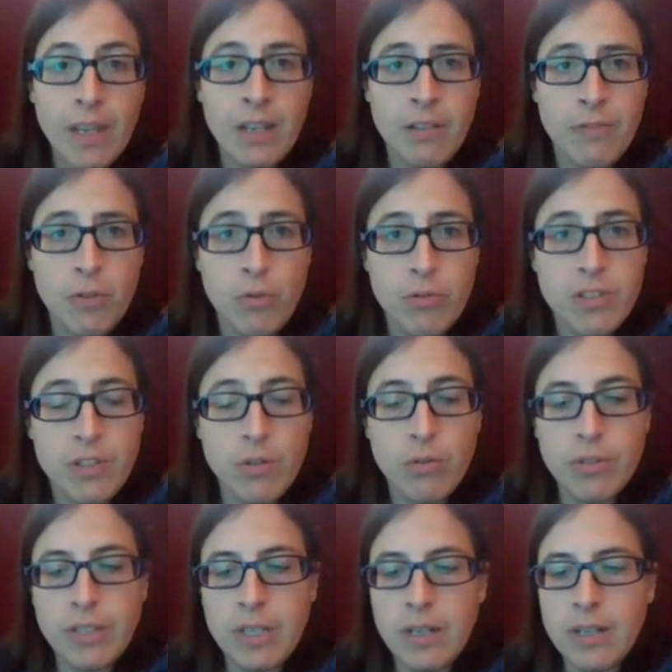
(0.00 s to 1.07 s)
And of course,
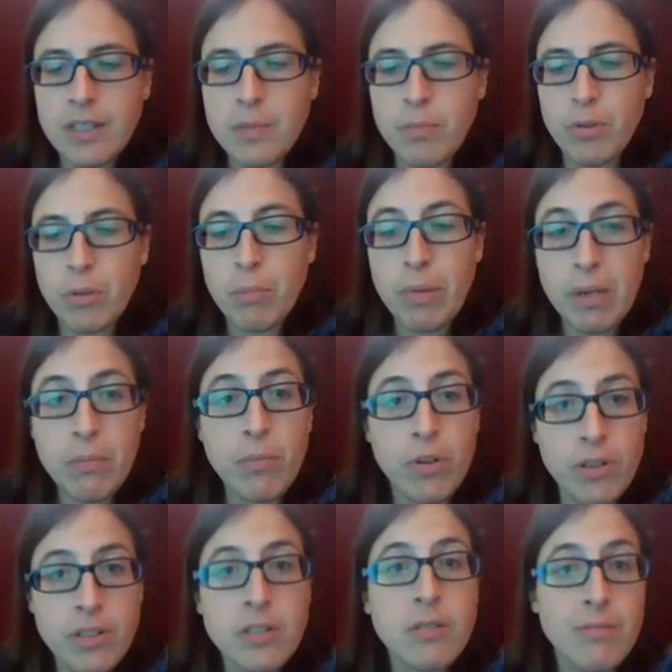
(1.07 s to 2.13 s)
all the iceberg pit
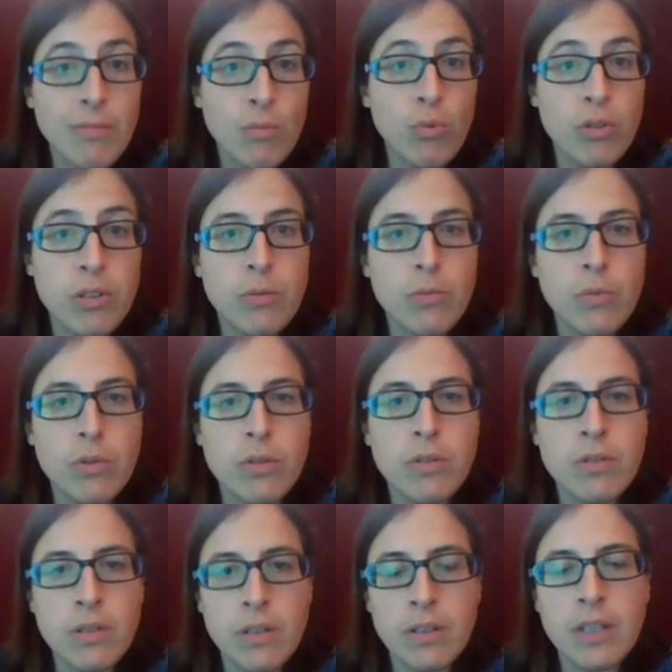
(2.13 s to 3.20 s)
marks would
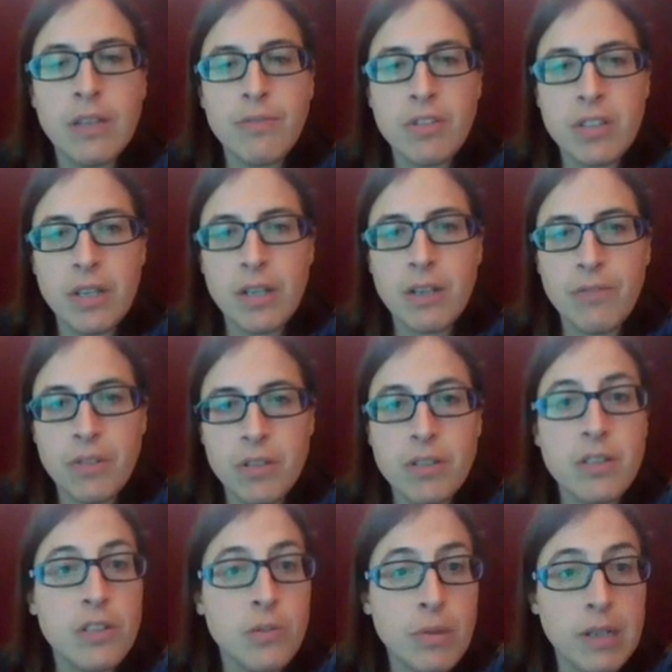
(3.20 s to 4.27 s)
give us that
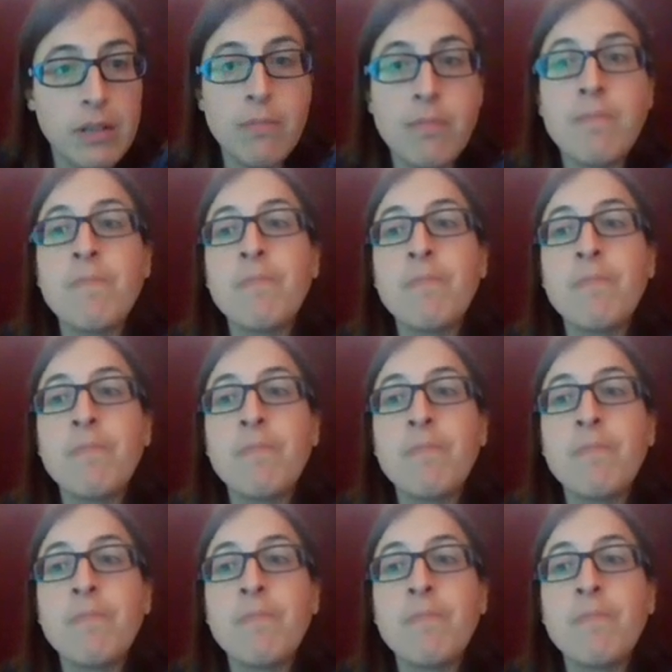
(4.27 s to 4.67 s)
evidence as well.